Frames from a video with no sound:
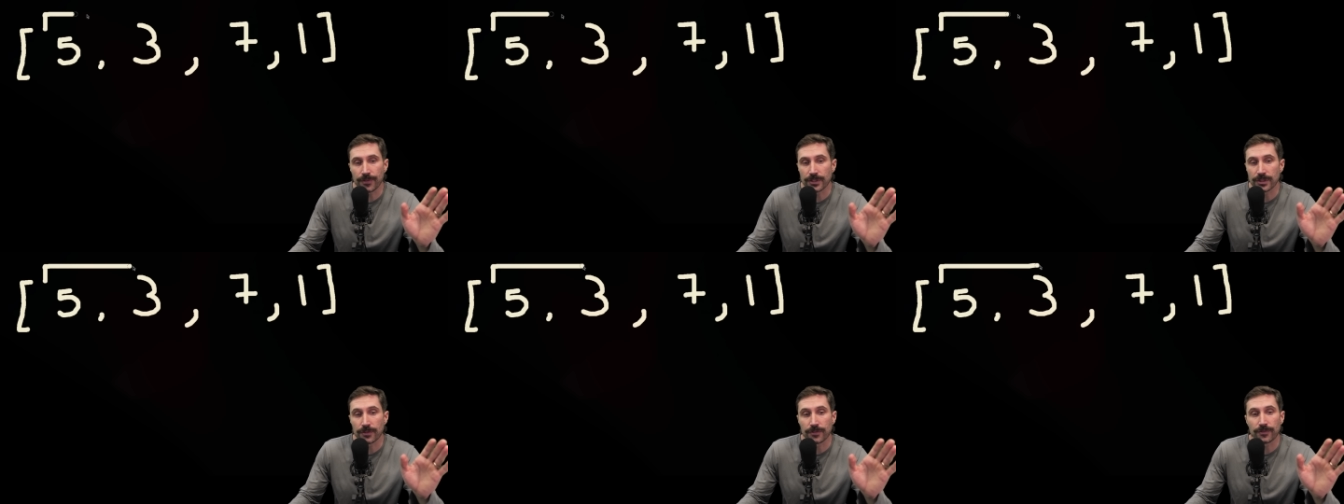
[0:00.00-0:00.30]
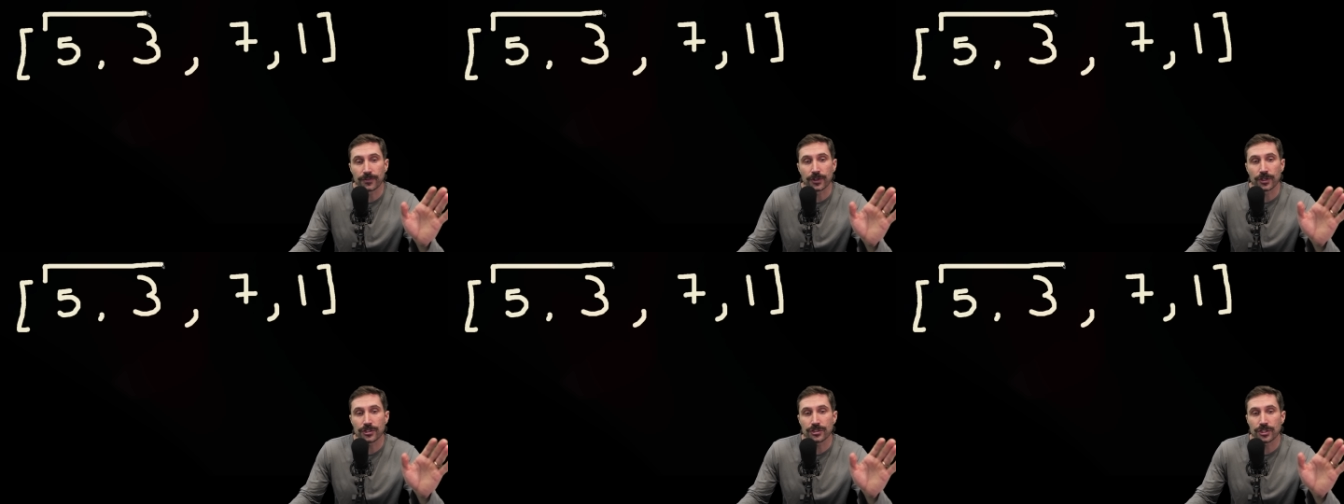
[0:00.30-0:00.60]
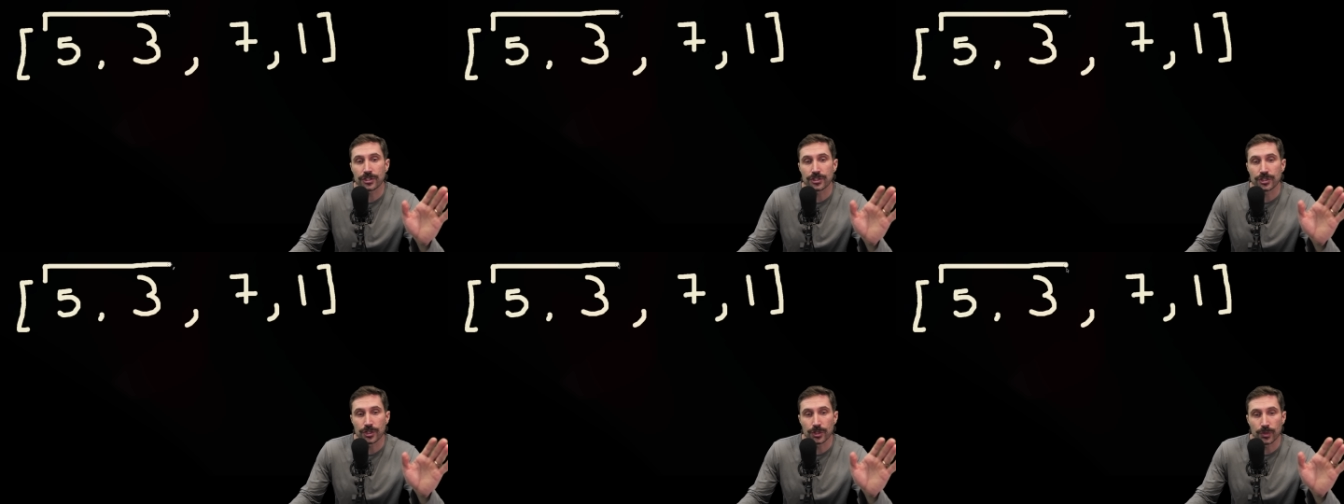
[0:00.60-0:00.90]
on the
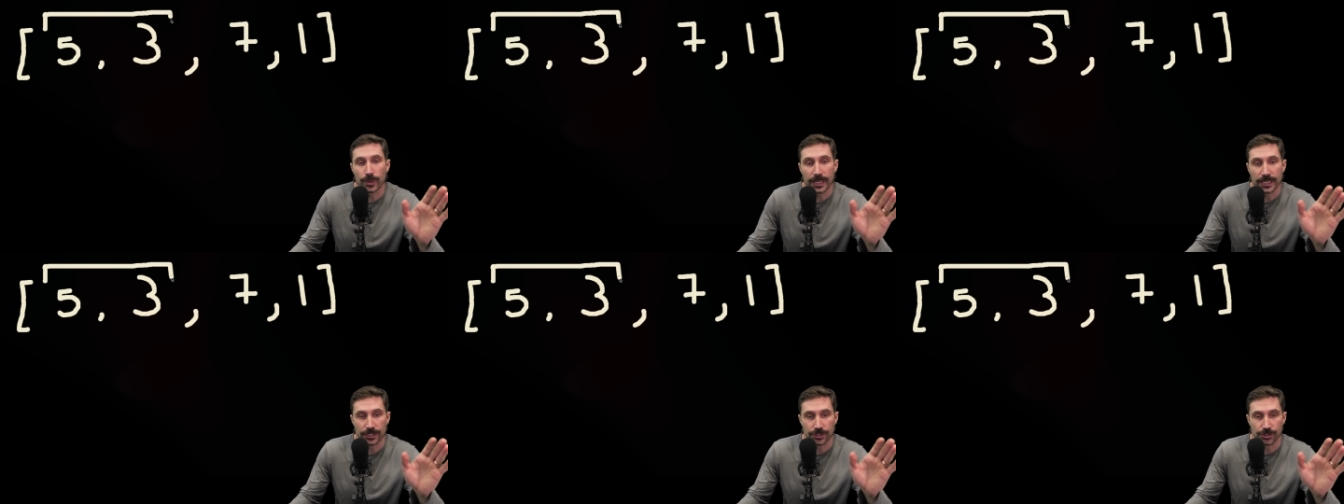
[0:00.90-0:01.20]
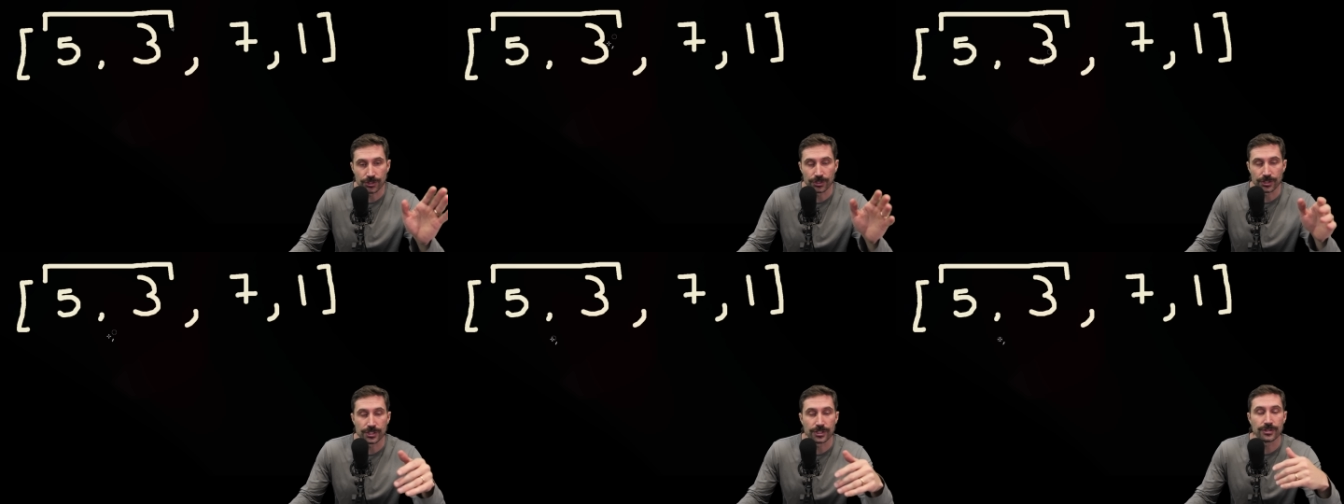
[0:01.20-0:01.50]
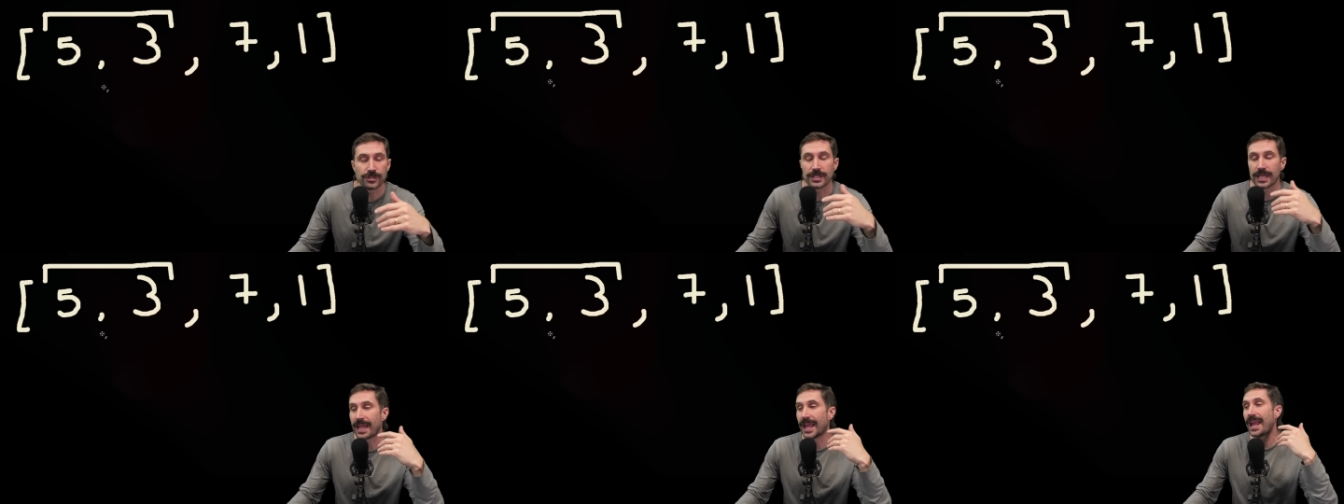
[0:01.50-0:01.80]
first two integers and you
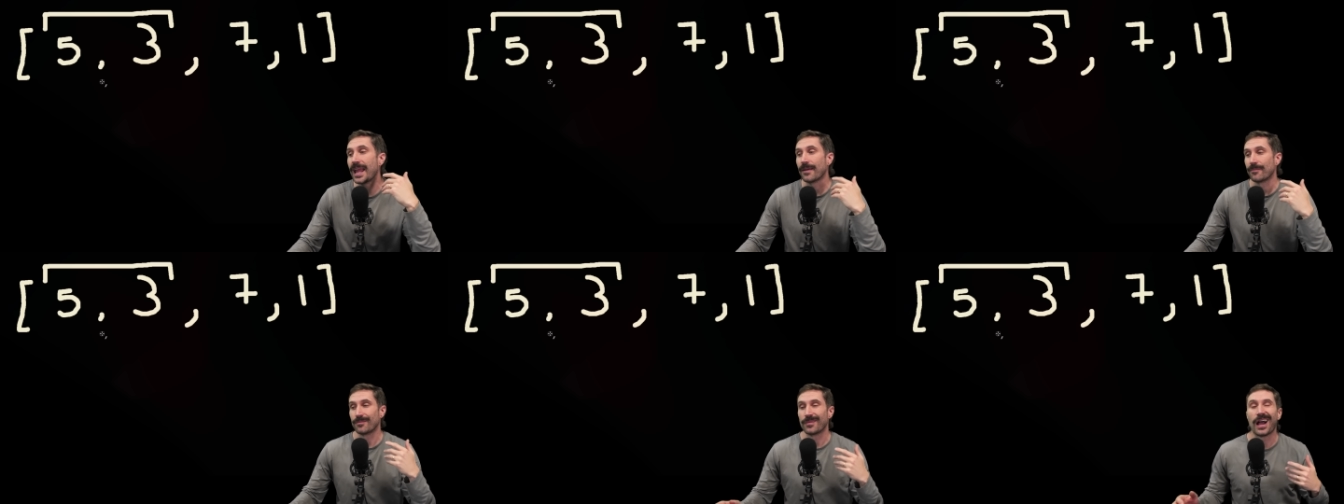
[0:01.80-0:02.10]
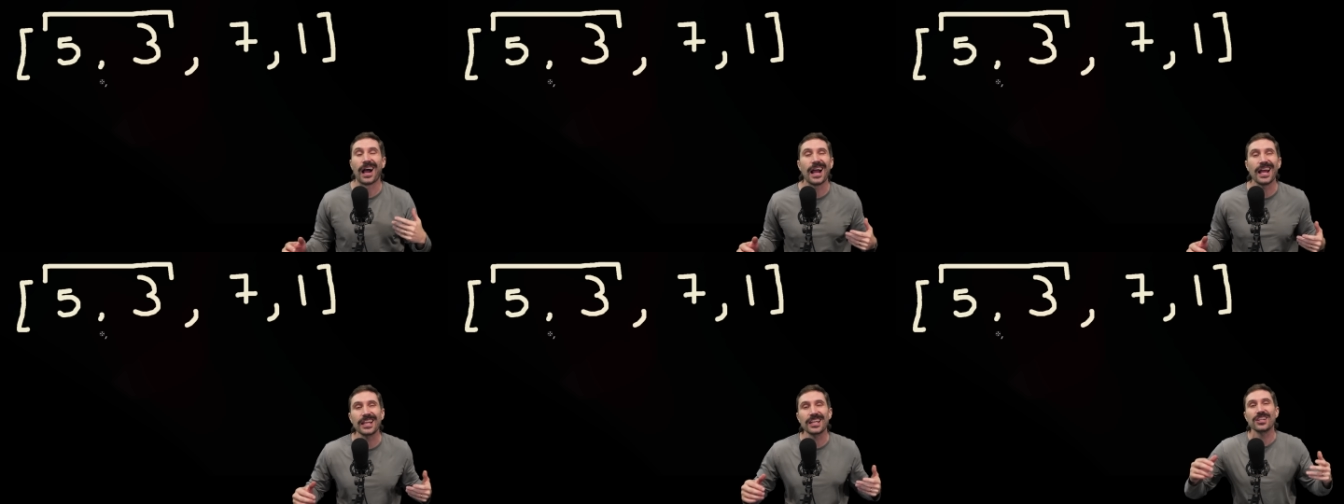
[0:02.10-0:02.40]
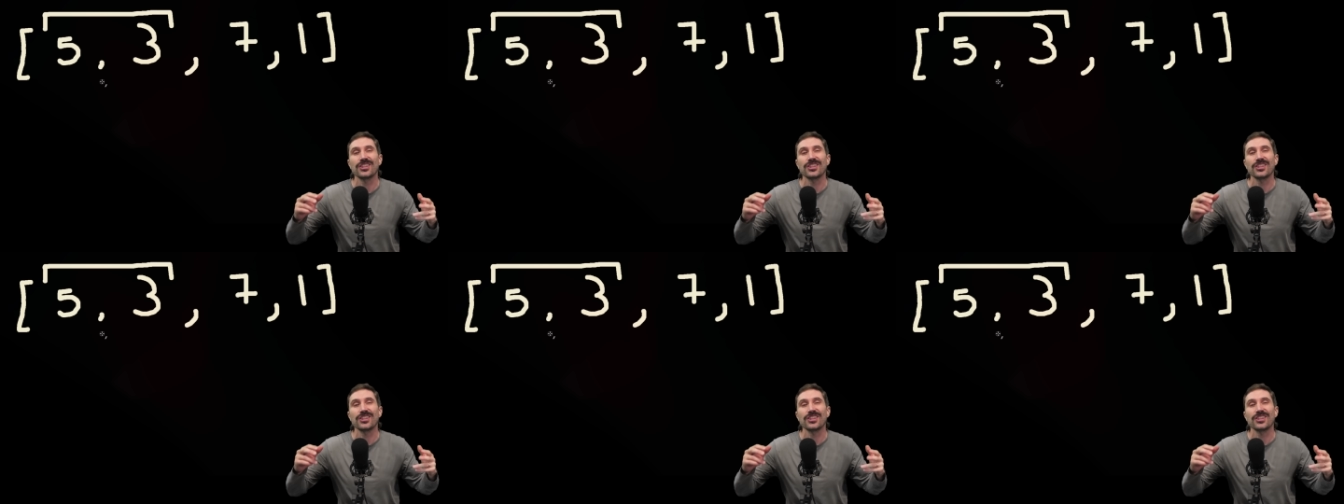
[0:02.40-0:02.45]
say, hey, I can